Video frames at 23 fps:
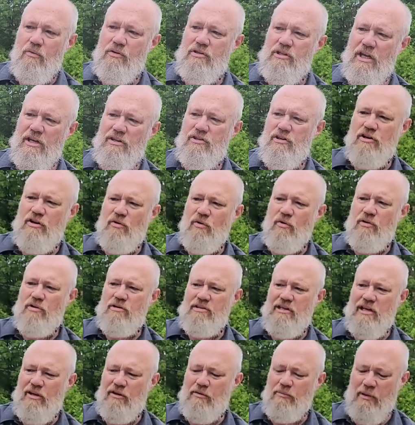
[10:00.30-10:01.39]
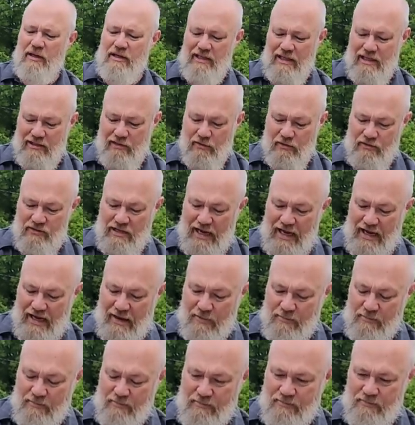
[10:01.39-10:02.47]
retention cord is held by that little
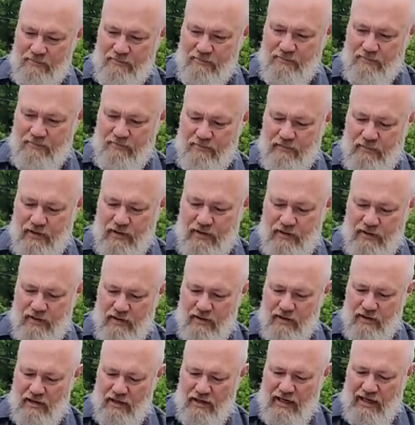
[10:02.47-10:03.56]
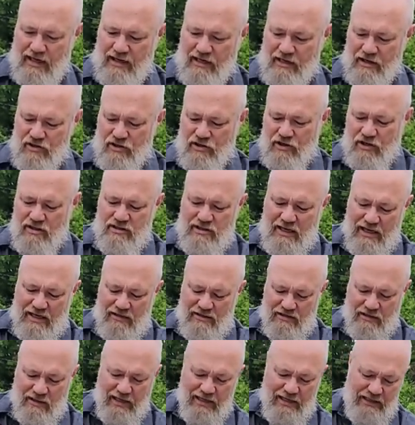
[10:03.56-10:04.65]
tab. Okay? and I can adjust
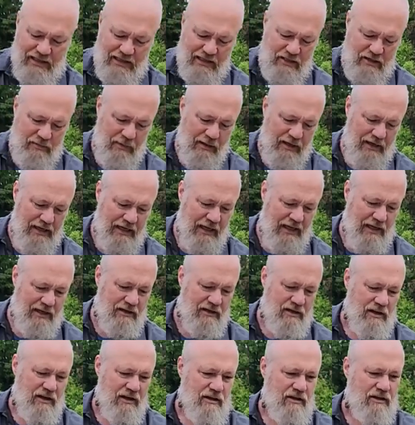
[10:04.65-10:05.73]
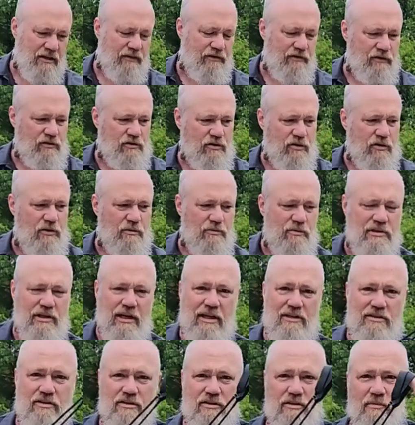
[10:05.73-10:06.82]
that slightly depending on different
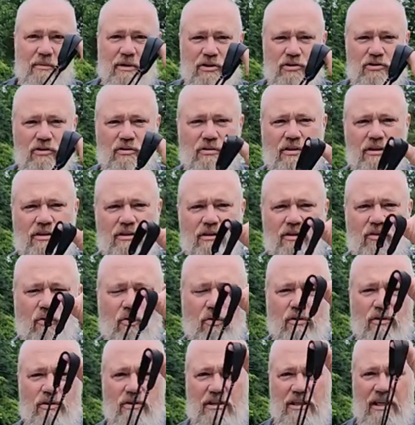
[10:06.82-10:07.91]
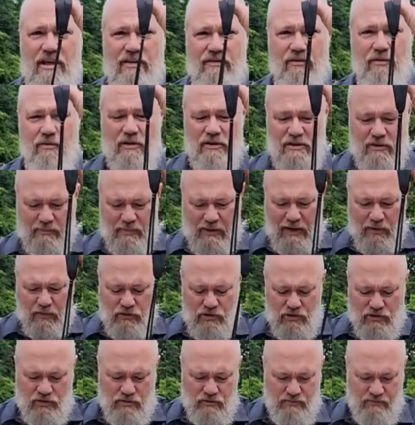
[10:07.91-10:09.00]
circumstances to make sure that the cord is even with the
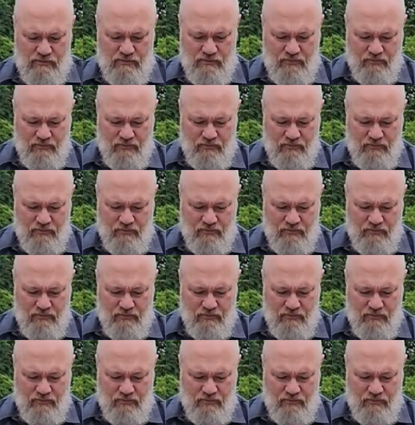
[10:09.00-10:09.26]
pouch.